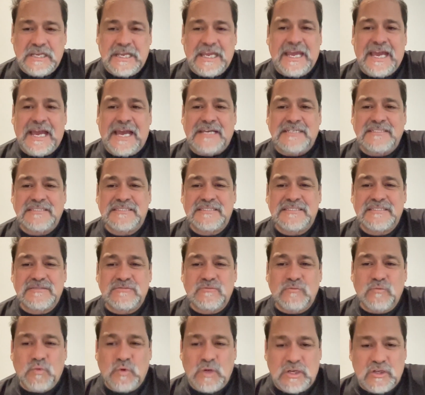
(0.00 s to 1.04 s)
and gas
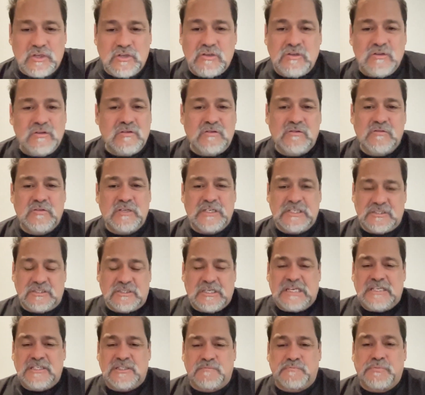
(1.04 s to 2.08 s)

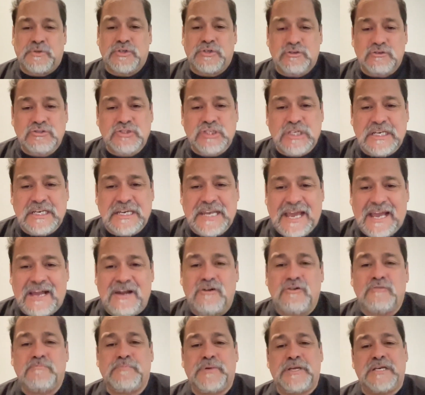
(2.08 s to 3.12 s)
is producing
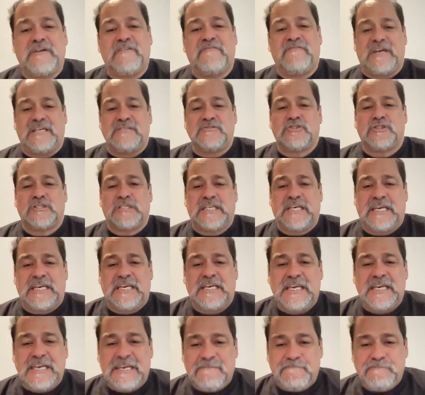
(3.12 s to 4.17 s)
now, but
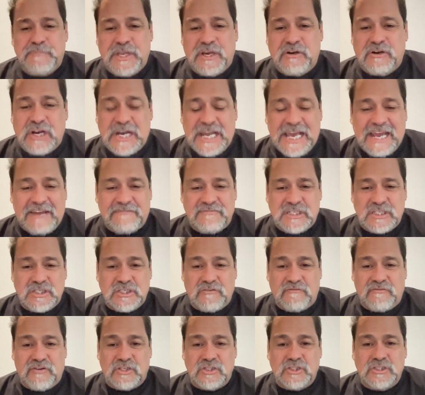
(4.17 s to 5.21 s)
eventually they're going to have to
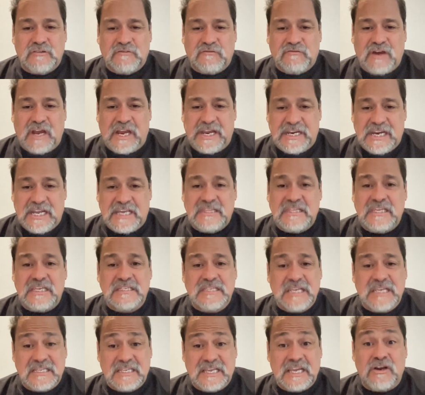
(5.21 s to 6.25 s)
diversify. And I
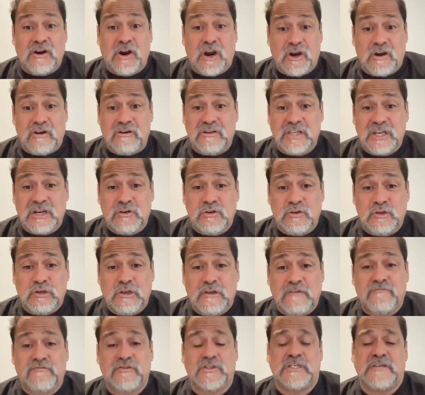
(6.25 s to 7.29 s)
think that they are, and they're
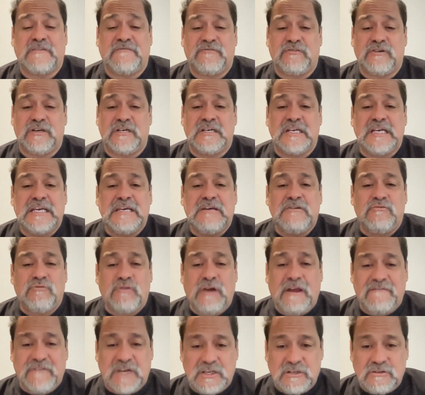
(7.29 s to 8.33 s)
looking for different
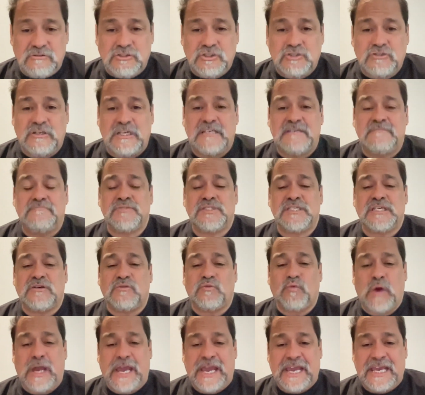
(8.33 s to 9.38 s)
revenue streams
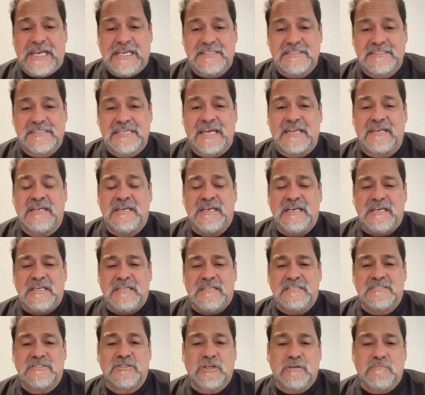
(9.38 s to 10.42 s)
and ways that
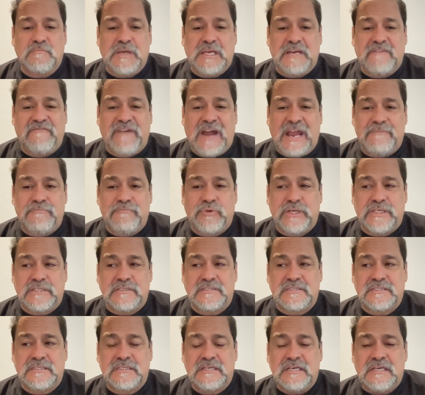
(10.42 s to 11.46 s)
this could be a
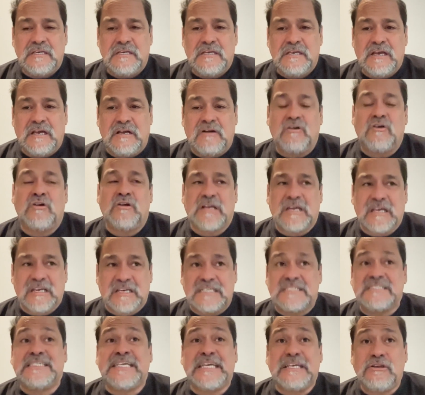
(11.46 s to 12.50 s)
vibrant, or
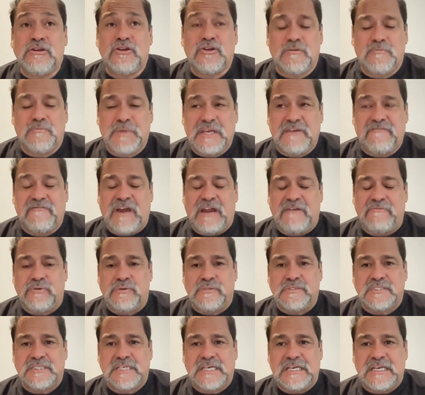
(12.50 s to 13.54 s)
continue to be a
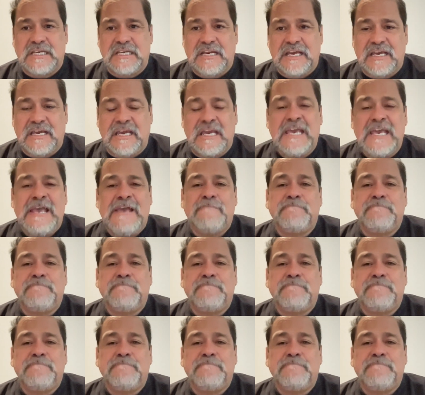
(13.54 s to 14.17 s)
vibrant city. And I